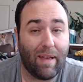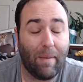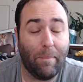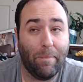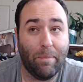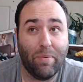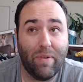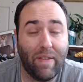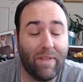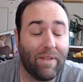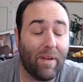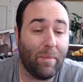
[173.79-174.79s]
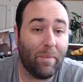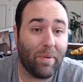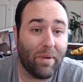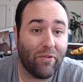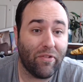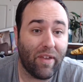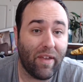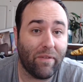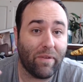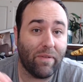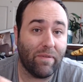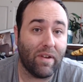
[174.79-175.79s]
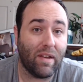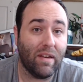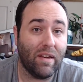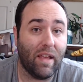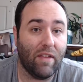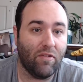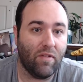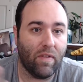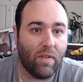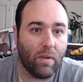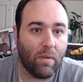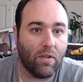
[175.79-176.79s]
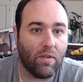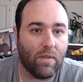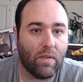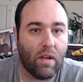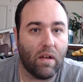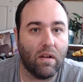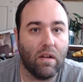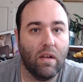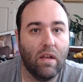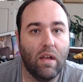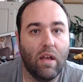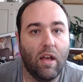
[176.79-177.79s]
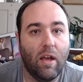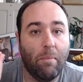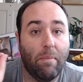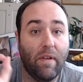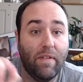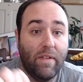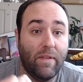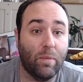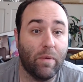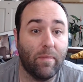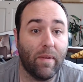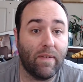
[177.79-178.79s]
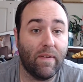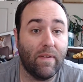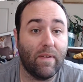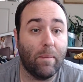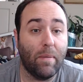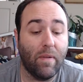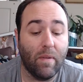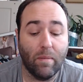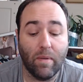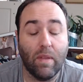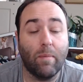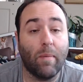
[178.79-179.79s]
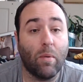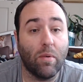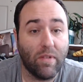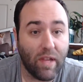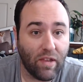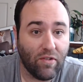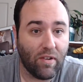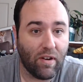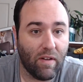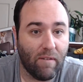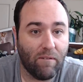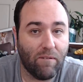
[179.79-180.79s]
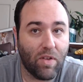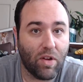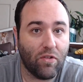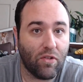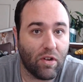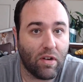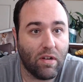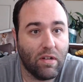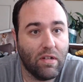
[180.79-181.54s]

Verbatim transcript: I play this song pretty much every freaking day. Just the original song, but these remixes I'm putting them into my rotation for sure.